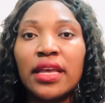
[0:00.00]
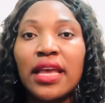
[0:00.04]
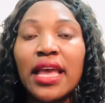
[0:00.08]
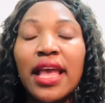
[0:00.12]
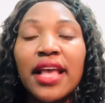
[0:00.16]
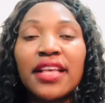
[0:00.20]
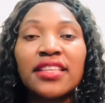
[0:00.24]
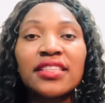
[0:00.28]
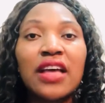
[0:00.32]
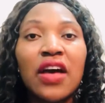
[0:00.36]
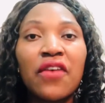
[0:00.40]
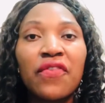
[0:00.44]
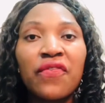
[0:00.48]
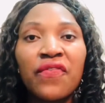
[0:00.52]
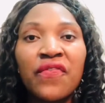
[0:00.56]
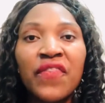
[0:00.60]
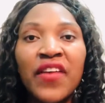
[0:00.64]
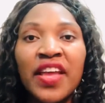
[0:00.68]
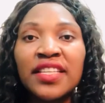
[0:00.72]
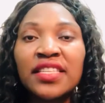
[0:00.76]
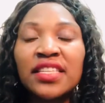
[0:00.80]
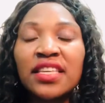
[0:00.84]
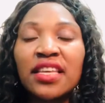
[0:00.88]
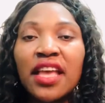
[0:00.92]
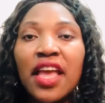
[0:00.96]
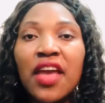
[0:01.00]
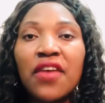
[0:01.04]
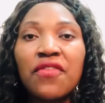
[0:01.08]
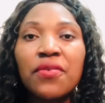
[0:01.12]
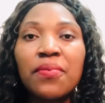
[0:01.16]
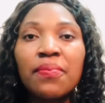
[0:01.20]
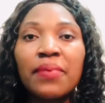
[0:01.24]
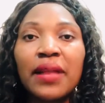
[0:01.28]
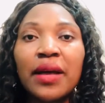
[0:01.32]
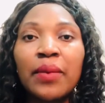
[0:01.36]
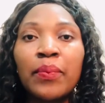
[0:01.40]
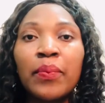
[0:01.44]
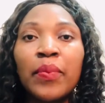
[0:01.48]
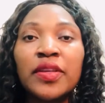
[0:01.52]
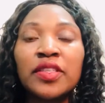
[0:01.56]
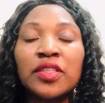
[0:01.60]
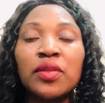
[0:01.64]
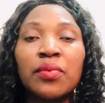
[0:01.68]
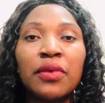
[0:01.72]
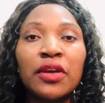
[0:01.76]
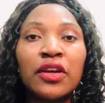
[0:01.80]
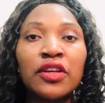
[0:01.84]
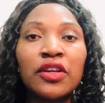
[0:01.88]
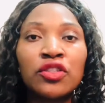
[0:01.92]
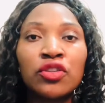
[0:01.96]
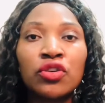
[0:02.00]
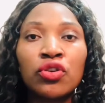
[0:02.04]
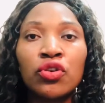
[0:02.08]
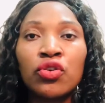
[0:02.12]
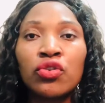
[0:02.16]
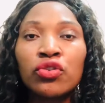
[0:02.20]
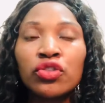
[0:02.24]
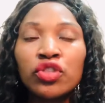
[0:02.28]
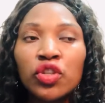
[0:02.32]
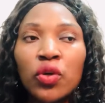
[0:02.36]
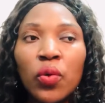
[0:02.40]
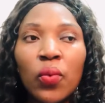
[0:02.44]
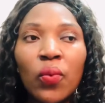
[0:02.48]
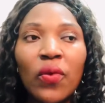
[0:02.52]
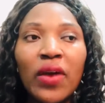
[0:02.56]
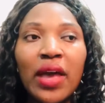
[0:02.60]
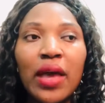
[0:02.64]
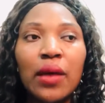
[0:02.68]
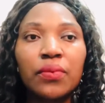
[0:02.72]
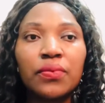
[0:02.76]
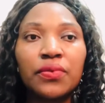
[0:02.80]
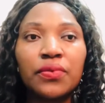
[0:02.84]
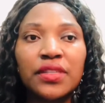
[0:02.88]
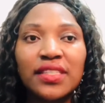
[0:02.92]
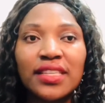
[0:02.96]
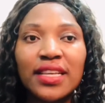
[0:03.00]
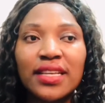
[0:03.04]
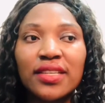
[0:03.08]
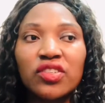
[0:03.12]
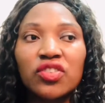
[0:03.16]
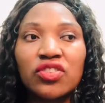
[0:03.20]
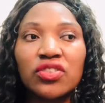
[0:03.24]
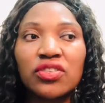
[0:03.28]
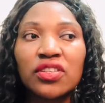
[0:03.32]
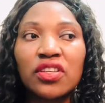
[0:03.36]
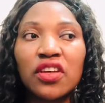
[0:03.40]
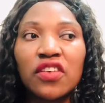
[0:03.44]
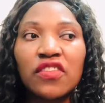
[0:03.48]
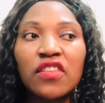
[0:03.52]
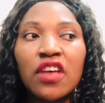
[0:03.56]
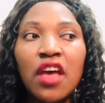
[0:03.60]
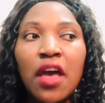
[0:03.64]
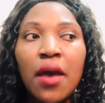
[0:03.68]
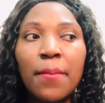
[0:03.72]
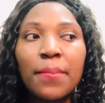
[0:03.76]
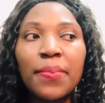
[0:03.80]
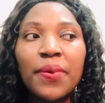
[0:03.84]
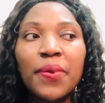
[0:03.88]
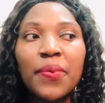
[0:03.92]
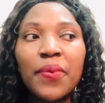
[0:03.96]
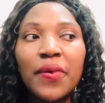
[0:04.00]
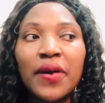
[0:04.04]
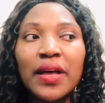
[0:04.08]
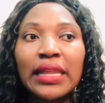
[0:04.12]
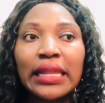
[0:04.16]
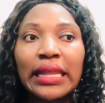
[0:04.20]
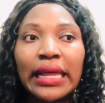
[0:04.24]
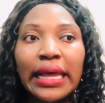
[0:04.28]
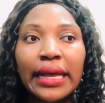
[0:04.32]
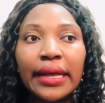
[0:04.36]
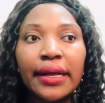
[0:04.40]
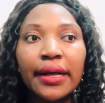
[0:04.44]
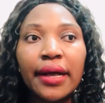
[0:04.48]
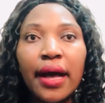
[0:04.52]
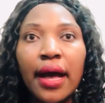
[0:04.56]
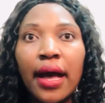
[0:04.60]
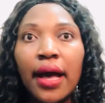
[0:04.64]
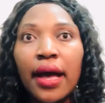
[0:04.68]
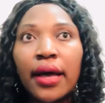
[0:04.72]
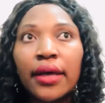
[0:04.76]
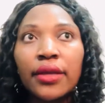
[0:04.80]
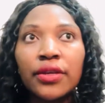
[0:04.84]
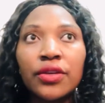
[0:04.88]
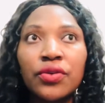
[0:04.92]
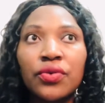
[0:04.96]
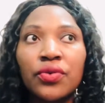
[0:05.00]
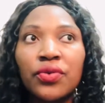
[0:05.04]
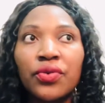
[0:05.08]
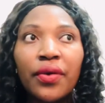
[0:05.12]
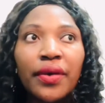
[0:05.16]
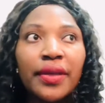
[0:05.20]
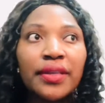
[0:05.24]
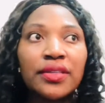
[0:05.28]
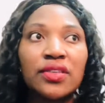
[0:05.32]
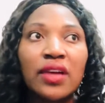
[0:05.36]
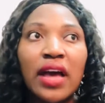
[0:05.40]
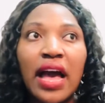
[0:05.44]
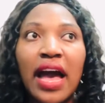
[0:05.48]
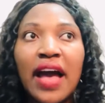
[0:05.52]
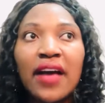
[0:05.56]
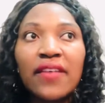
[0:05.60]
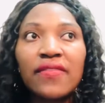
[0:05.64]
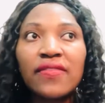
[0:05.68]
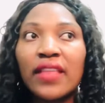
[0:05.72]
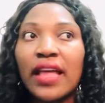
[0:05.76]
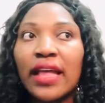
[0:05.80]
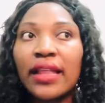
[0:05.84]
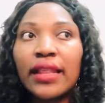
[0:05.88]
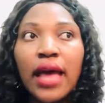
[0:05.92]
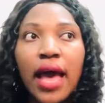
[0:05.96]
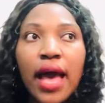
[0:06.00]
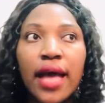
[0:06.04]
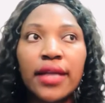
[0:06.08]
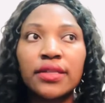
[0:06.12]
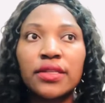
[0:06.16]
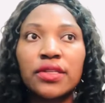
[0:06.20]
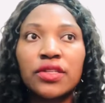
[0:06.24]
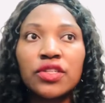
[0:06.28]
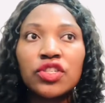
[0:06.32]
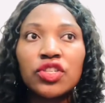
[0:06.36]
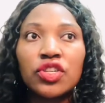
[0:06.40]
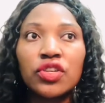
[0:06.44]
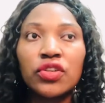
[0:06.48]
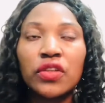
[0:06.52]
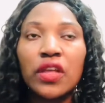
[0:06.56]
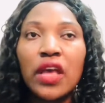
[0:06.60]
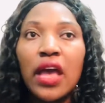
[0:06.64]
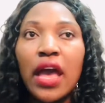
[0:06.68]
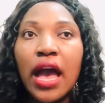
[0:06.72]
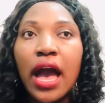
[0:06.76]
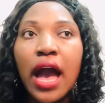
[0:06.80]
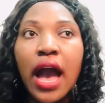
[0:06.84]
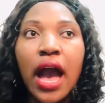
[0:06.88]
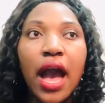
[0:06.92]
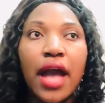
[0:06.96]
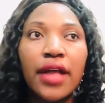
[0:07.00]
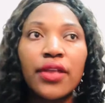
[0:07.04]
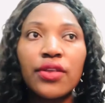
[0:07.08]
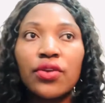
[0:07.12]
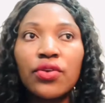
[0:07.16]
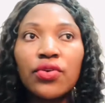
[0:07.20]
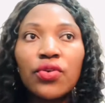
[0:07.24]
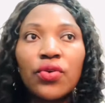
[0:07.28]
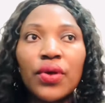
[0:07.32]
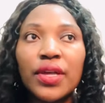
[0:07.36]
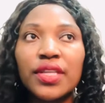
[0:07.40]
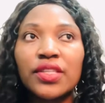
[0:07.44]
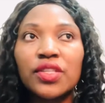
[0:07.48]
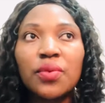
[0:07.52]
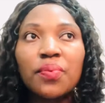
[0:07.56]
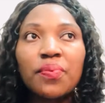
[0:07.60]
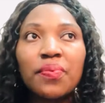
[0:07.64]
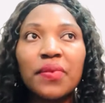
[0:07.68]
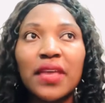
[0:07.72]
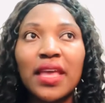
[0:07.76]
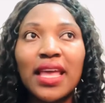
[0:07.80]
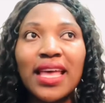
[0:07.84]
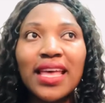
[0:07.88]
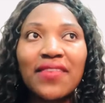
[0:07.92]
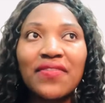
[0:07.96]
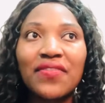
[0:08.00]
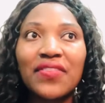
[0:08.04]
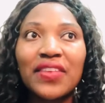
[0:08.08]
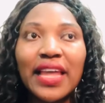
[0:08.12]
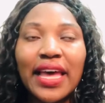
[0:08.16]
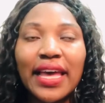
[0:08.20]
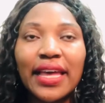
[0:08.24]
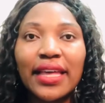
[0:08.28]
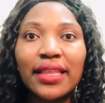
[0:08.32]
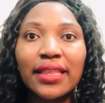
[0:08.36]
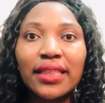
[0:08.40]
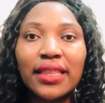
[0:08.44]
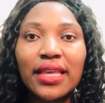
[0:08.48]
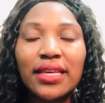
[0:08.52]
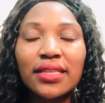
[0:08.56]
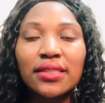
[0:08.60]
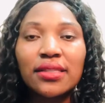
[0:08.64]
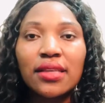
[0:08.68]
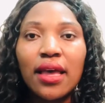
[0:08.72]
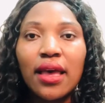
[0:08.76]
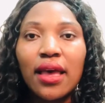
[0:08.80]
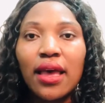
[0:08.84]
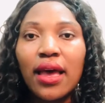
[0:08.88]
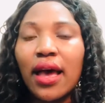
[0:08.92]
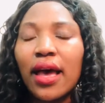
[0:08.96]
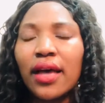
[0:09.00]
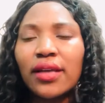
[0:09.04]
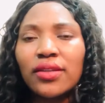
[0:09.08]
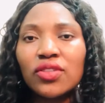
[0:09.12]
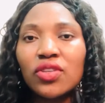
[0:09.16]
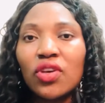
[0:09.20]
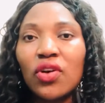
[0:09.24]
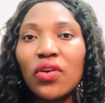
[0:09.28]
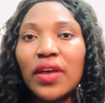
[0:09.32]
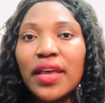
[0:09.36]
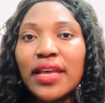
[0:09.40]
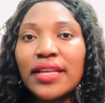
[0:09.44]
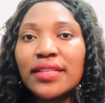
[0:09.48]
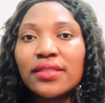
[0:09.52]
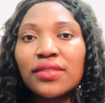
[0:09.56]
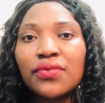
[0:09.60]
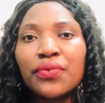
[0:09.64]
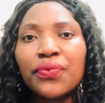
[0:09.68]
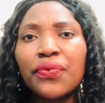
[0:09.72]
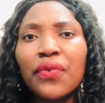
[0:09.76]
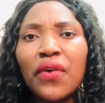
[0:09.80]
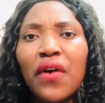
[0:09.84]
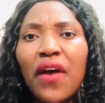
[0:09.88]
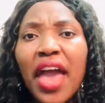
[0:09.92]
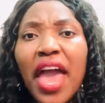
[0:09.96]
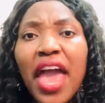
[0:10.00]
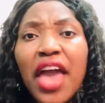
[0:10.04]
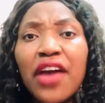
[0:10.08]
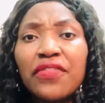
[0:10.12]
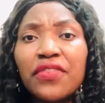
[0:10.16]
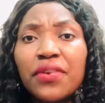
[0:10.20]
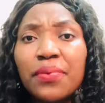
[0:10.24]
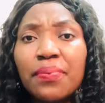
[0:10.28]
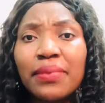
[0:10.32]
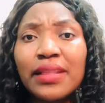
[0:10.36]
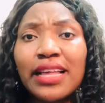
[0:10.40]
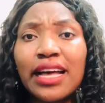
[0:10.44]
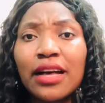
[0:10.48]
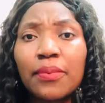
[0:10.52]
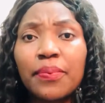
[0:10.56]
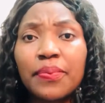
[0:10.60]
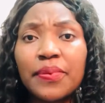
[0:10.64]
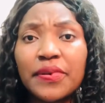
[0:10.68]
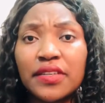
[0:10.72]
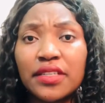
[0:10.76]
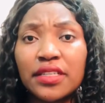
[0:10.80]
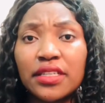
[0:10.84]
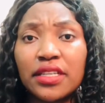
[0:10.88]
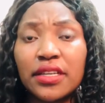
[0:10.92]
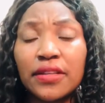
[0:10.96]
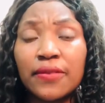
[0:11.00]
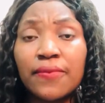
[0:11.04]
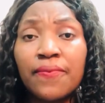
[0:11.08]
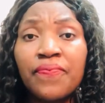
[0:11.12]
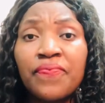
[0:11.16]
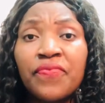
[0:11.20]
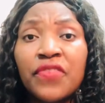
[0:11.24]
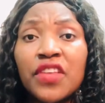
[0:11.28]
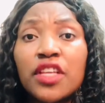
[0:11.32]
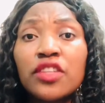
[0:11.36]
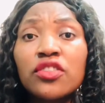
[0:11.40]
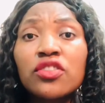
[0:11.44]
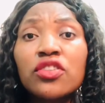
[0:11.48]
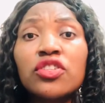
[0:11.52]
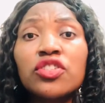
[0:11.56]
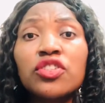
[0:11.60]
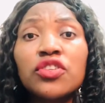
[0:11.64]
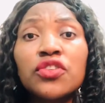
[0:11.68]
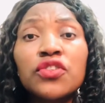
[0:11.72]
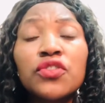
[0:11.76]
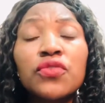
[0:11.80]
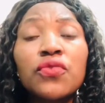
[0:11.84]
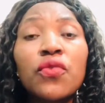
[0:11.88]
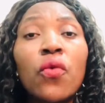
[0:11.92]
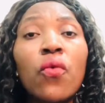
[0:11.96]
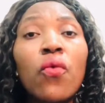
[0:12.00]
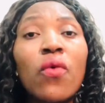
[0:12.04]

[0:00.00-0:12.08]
It's affecting every black person, because you go somewhere and present yourself, people are like, are you going to have that attitude? Are you going to behave like this? So it's for every black person. It's not just for